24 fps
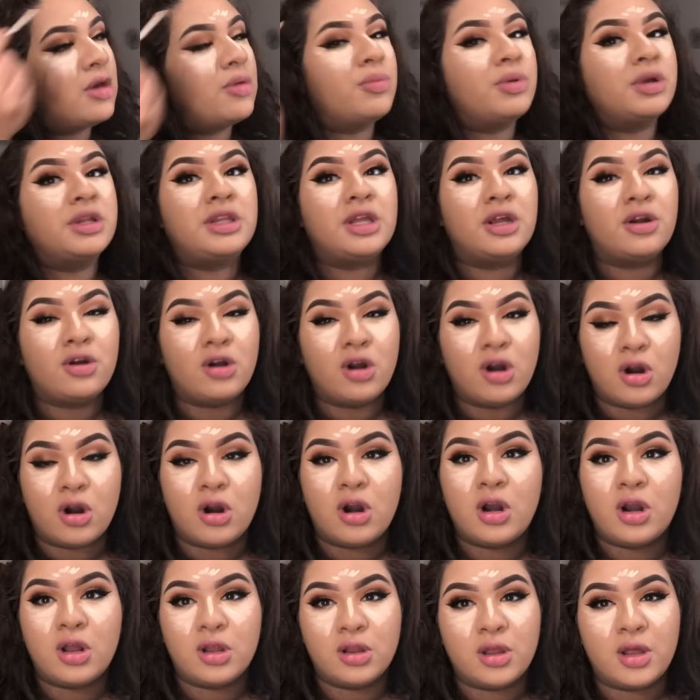But there
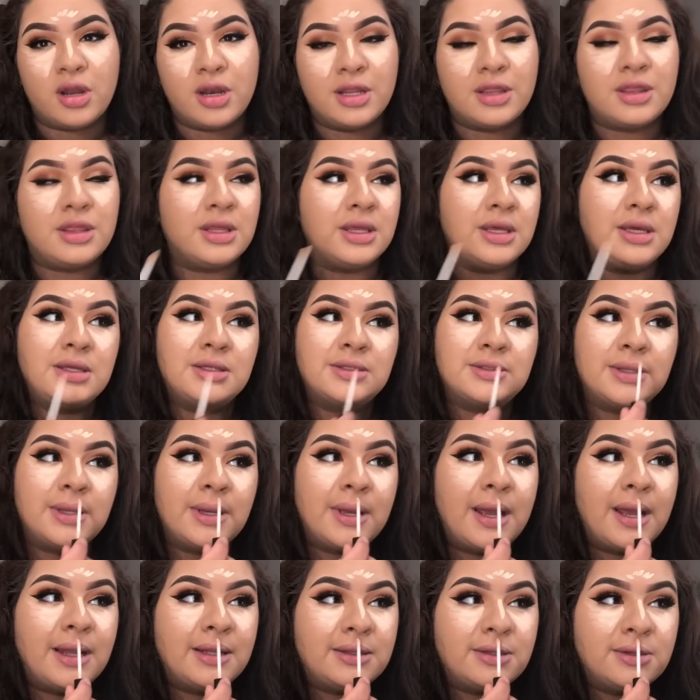are a lot of things
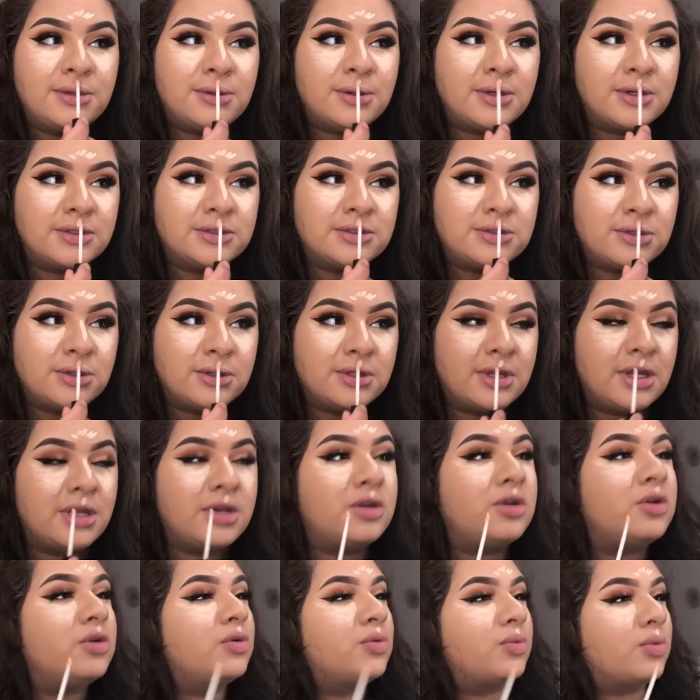at the drugstore
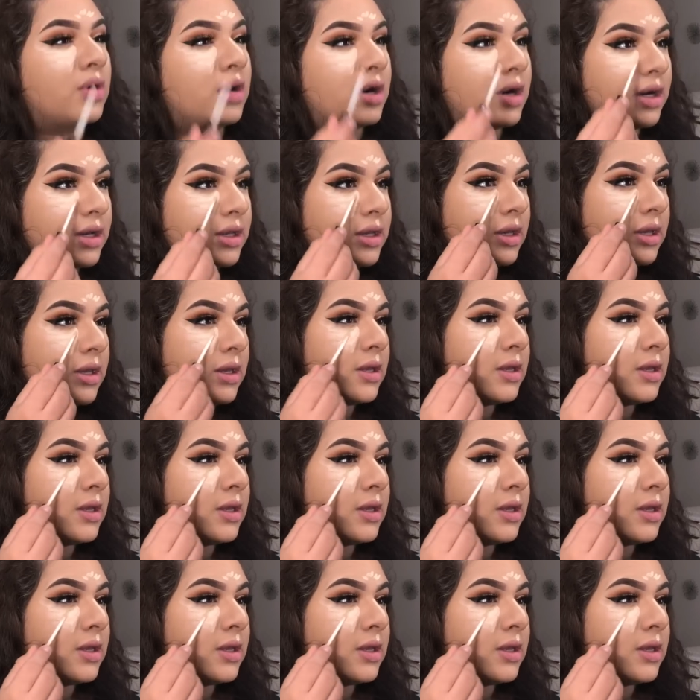that do work.